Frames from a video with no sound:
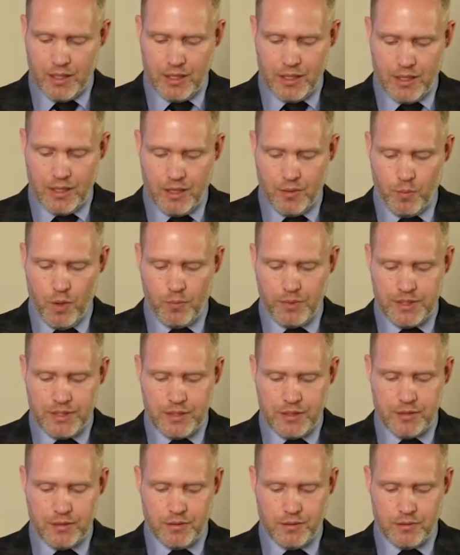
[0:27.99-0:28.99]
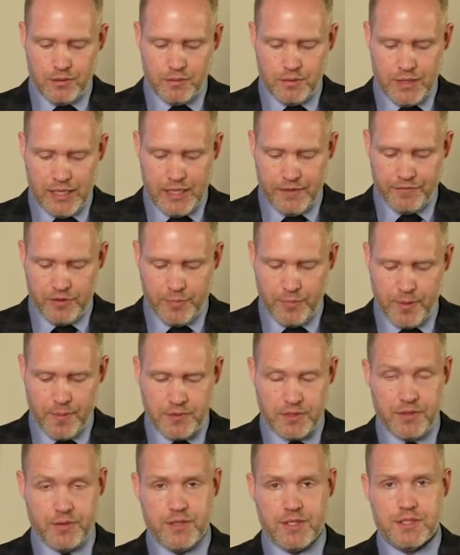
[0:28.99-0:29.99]
What we do for the
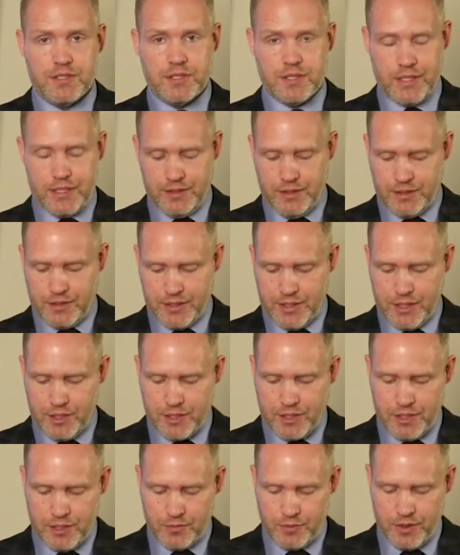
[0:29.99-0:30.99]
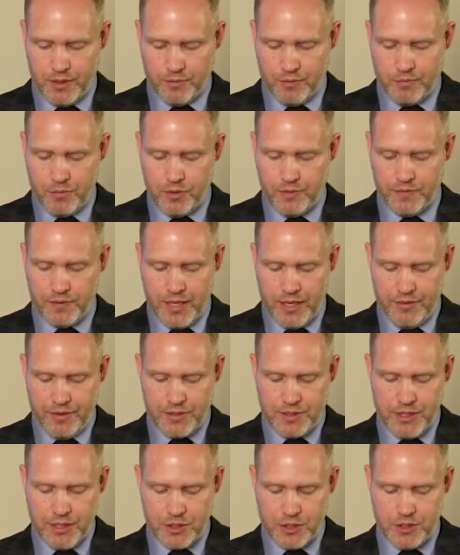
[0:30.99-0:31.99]
purpose of this discussion is we're going to remove a lot of the
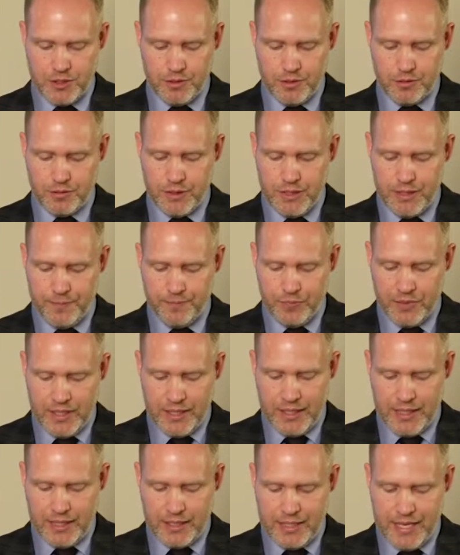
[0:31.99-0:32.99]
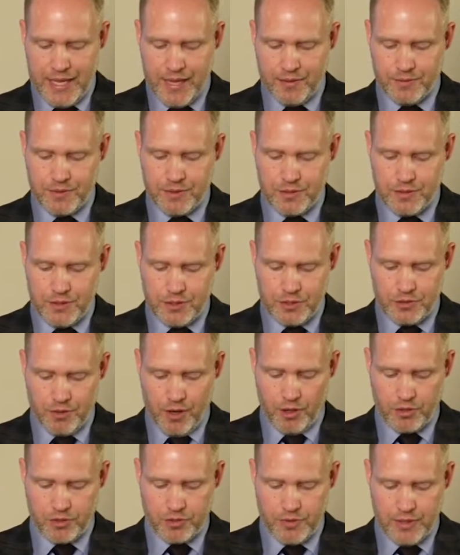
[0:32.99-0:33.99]
tissue and get down to the
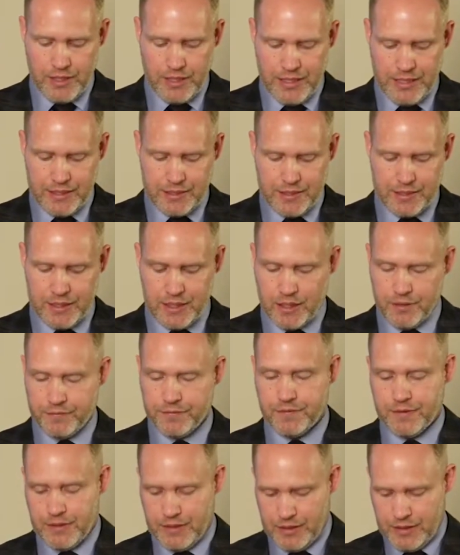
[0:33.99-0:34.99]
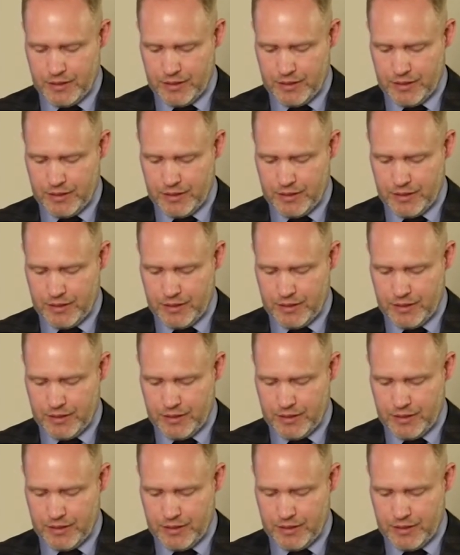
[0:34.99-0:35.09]
structure of the knee itself,